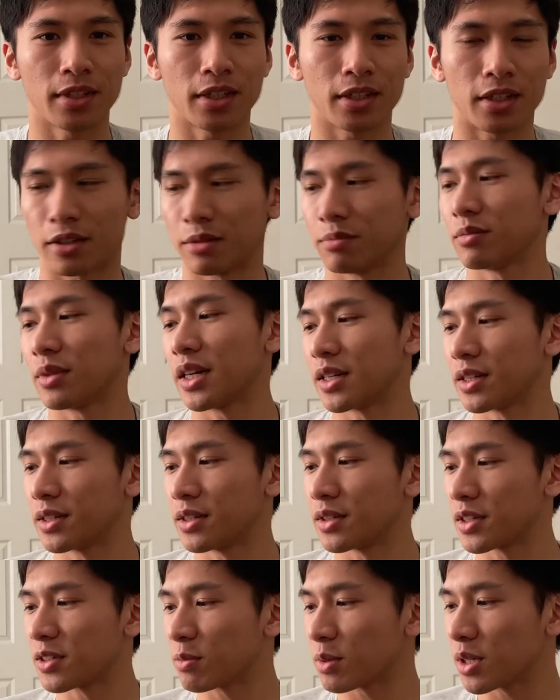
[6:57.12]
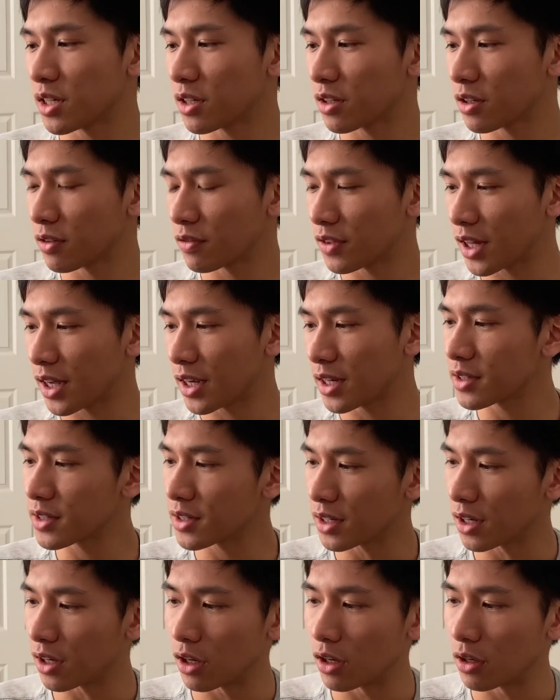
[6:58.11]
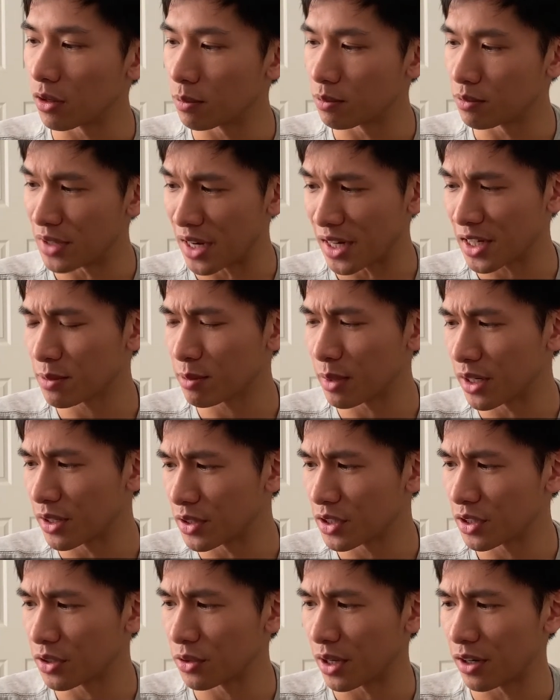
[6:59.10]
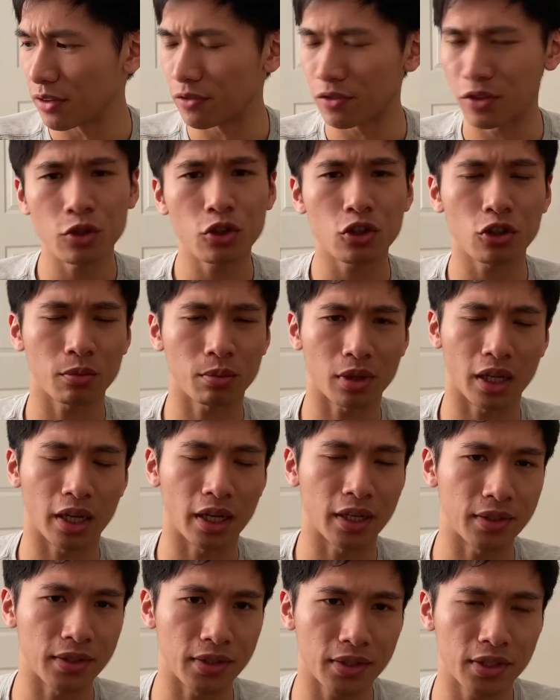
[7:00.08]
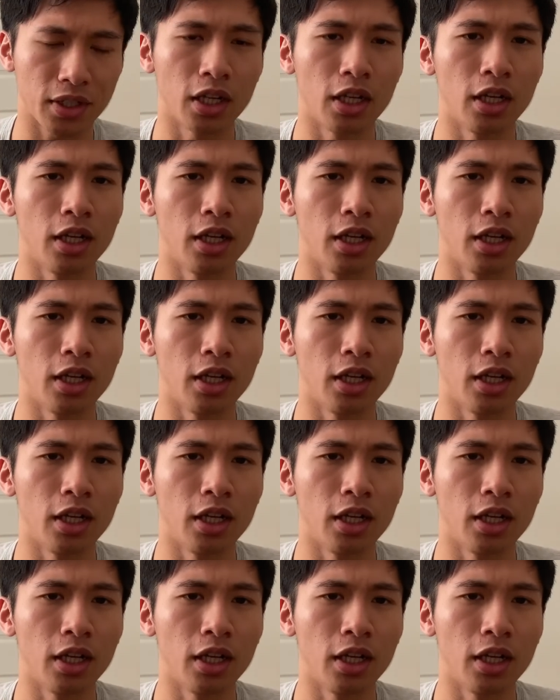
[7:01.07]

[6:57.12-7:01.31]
Um, and speaking of that, um, next milestone and future plans,